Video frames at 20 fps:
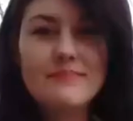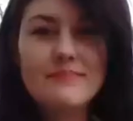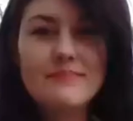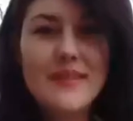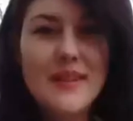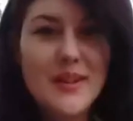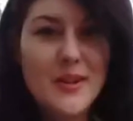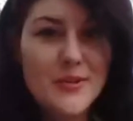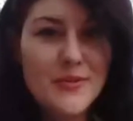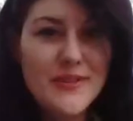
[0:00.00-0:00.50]

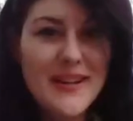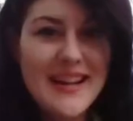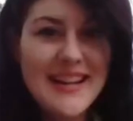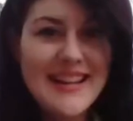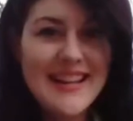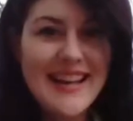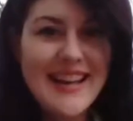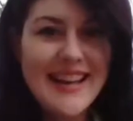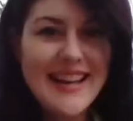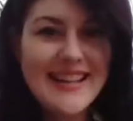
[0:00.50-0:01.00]
Alright
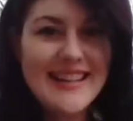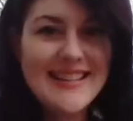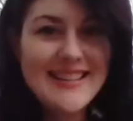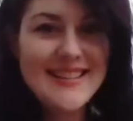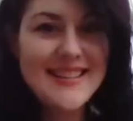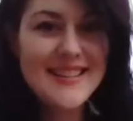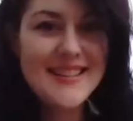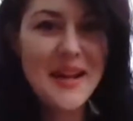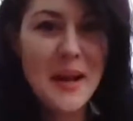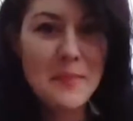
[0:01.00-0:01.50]
guys,
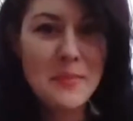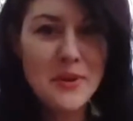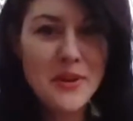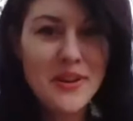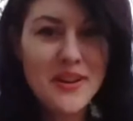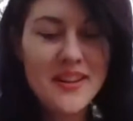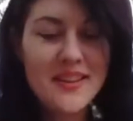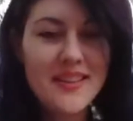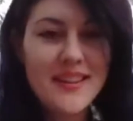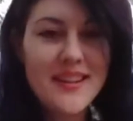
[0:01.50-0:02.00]
it's time to look
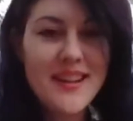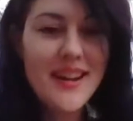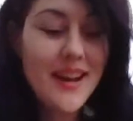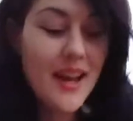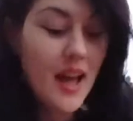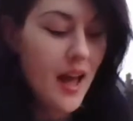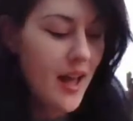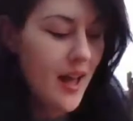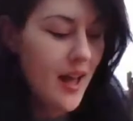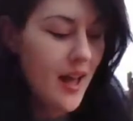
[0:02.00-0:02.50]
at the
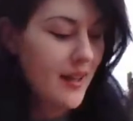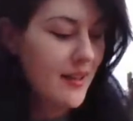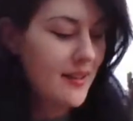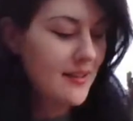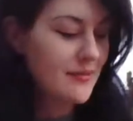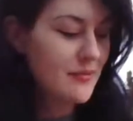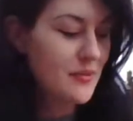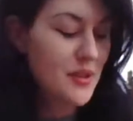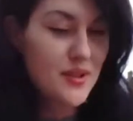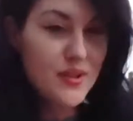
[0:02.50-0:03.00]

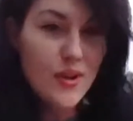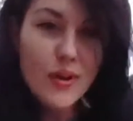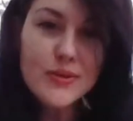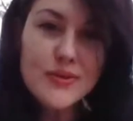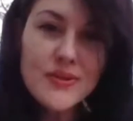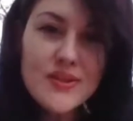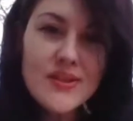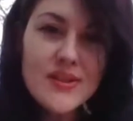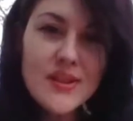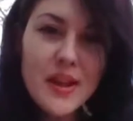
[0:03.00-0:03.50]

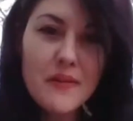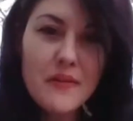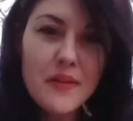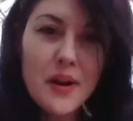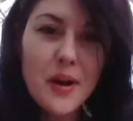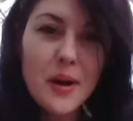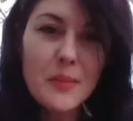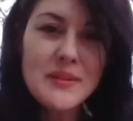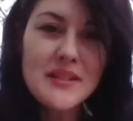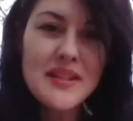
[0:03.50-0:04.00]
results of
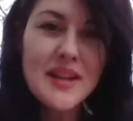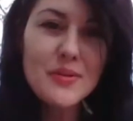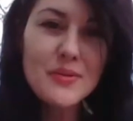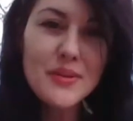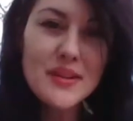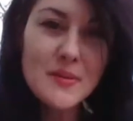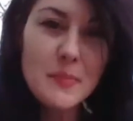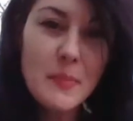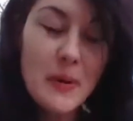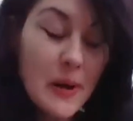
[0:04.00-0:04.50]
our potato
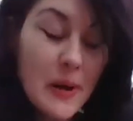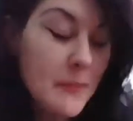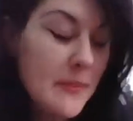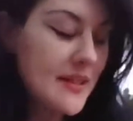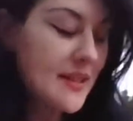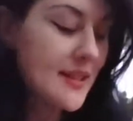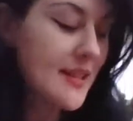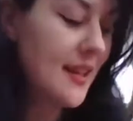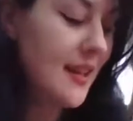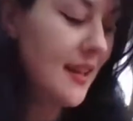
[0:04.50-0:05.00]

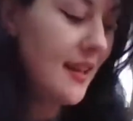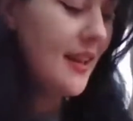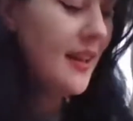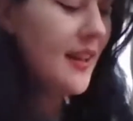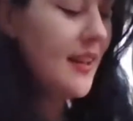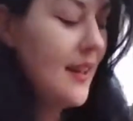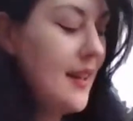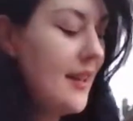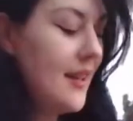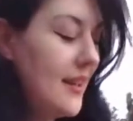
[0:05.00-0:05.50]
experiment.
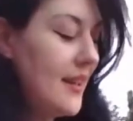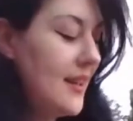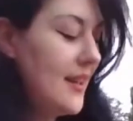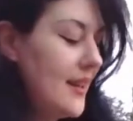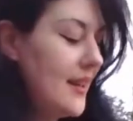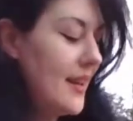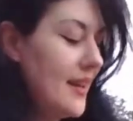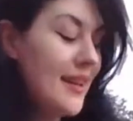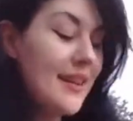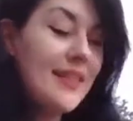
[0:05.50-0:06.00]

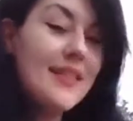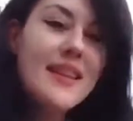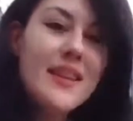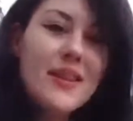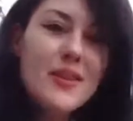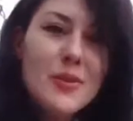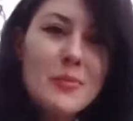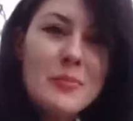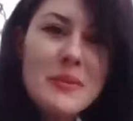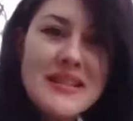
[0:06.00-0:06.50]
And I think
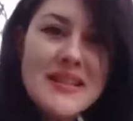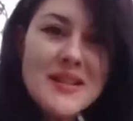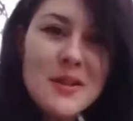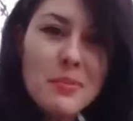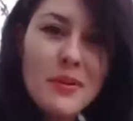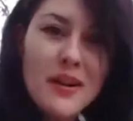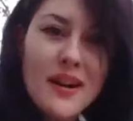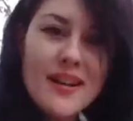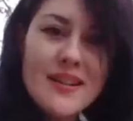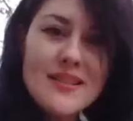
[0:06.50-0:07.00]
you'll be
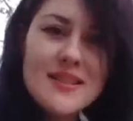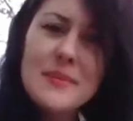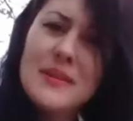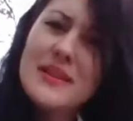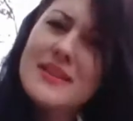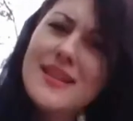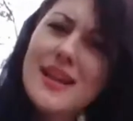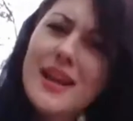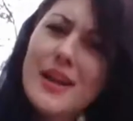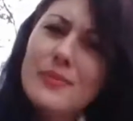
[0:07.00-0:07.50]
surprised
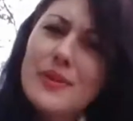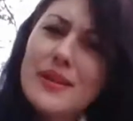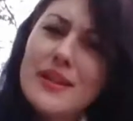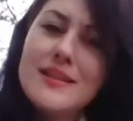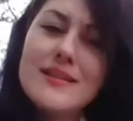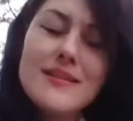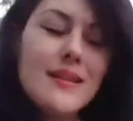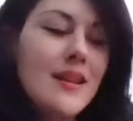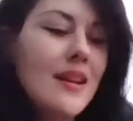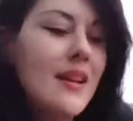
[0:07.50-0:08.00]
because I was.
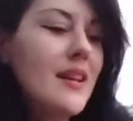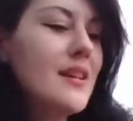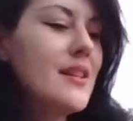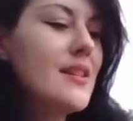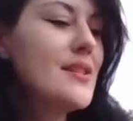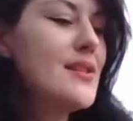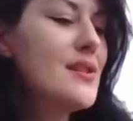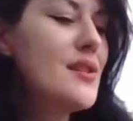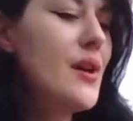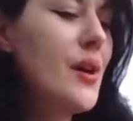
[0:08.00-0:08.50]

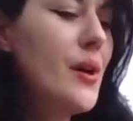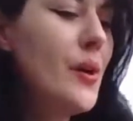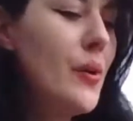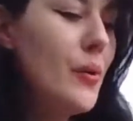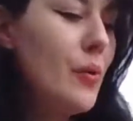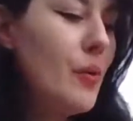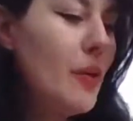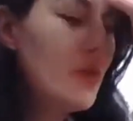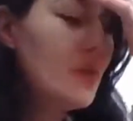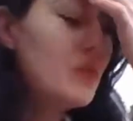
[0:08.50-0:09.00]

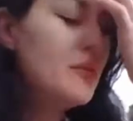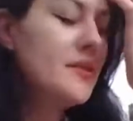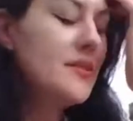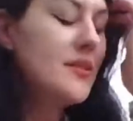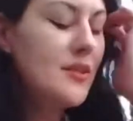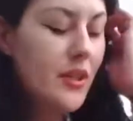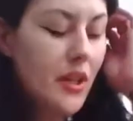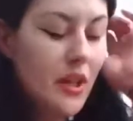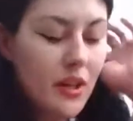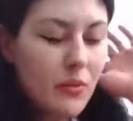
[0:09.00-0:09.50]
So we'll
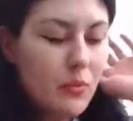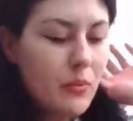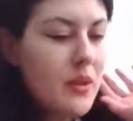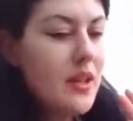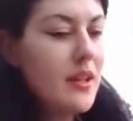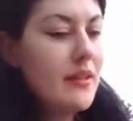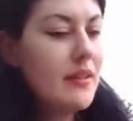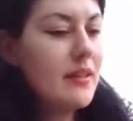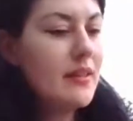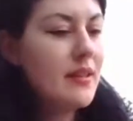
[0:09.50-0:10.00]
start
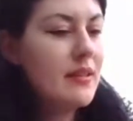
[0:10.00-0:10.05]
with,